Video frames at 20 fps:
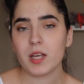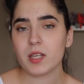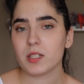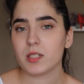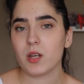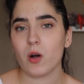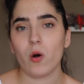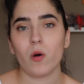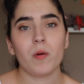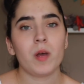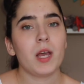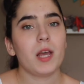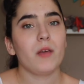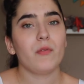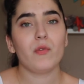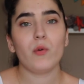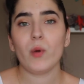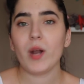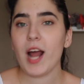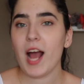So
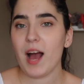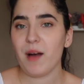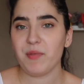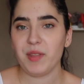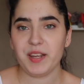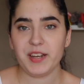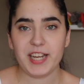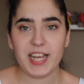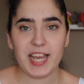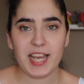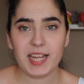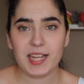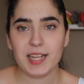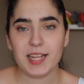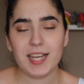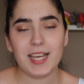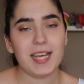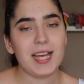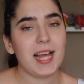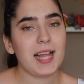if you want to have them
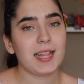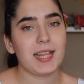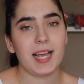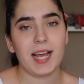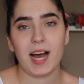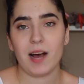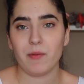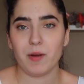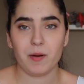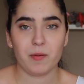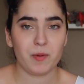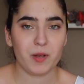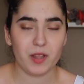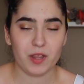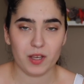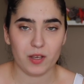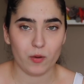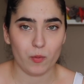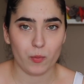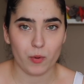handy, they have
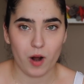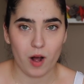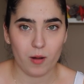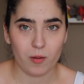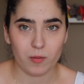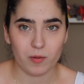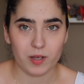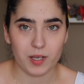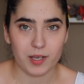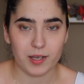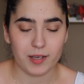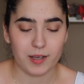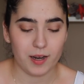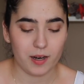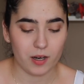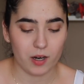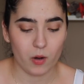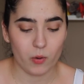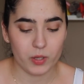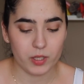everything you probably
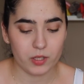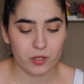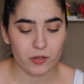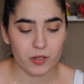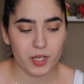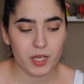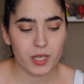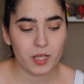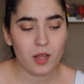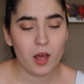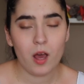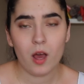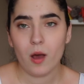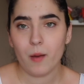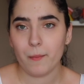are going to need,